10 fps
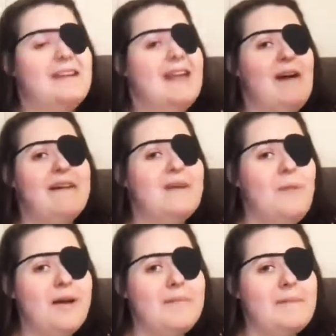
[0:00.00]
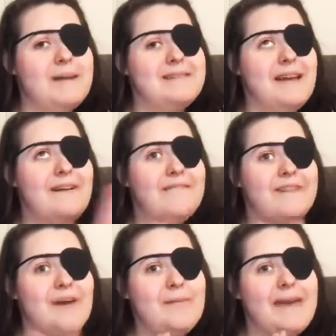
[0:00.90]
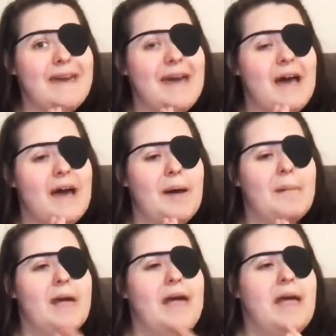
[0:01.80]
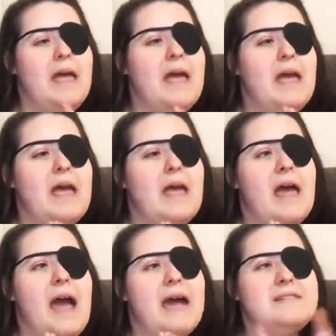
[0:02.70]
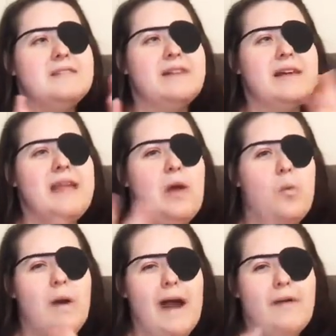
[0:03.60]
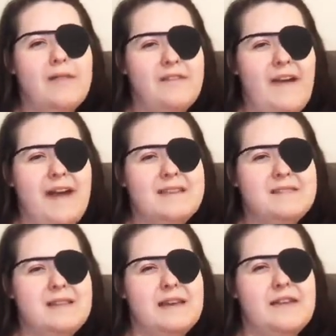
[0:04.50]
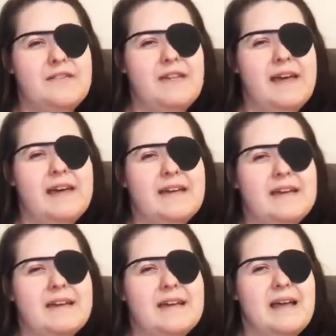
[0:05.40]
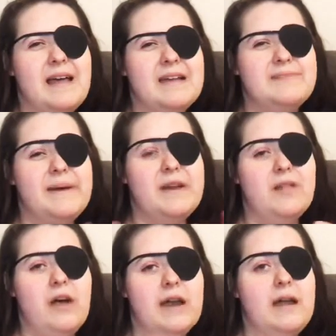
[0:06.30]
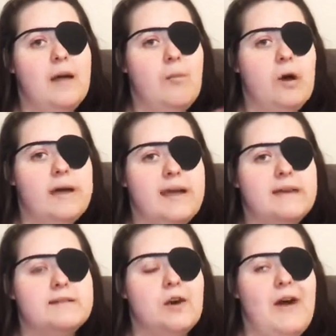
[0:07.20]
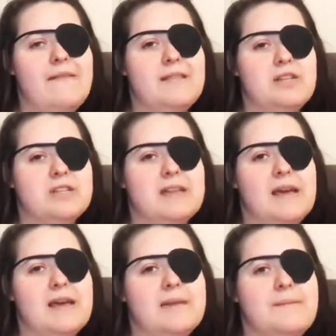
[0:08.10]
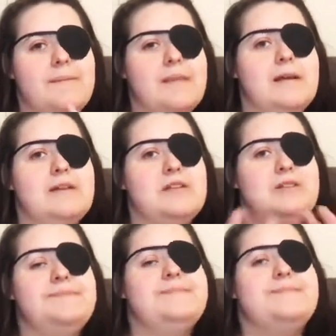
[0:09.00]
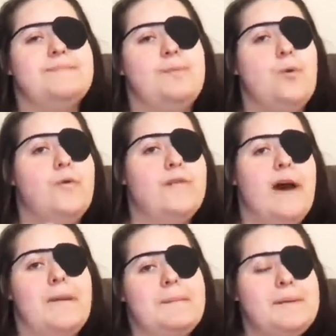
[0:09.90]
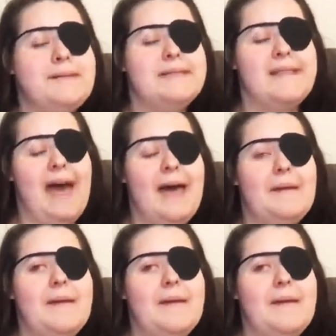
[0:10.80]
Now I can walk by myself. Go me. I still get like wore out really fast if like I spend a lot of time walking, so I have to just like move up to that.